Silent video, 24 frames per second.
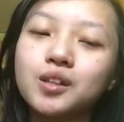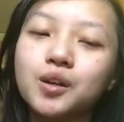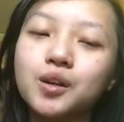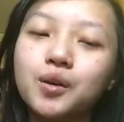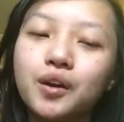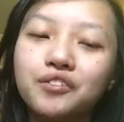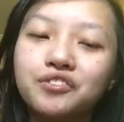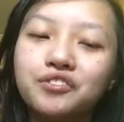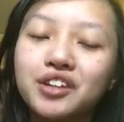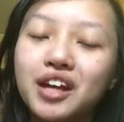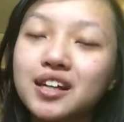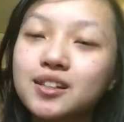
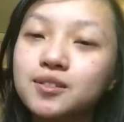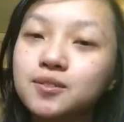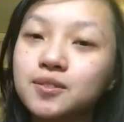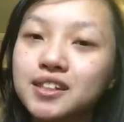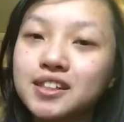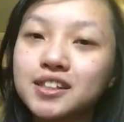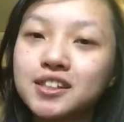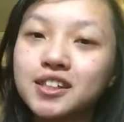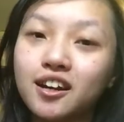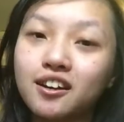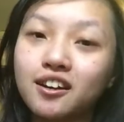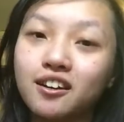So if you guys
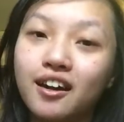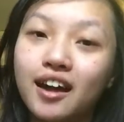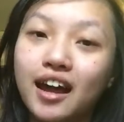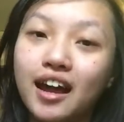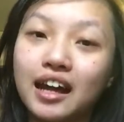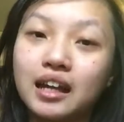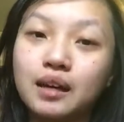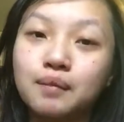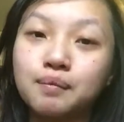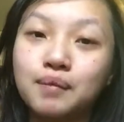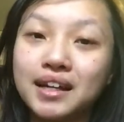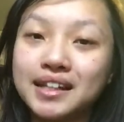want to check out
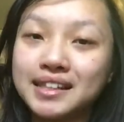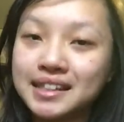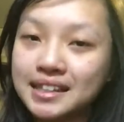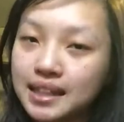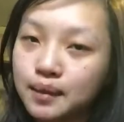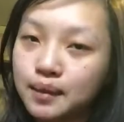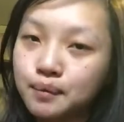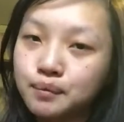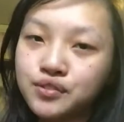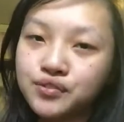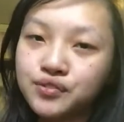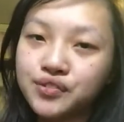any of my
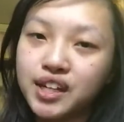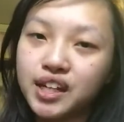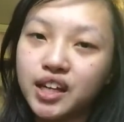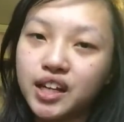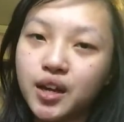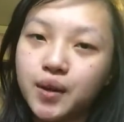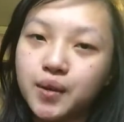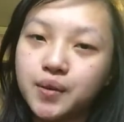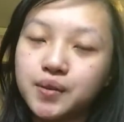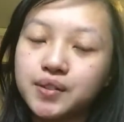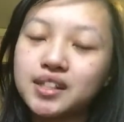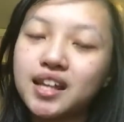Sims
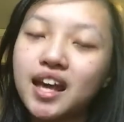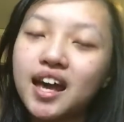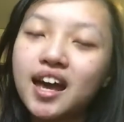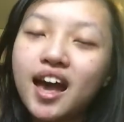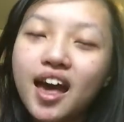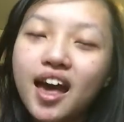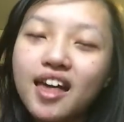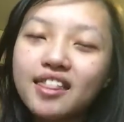videos,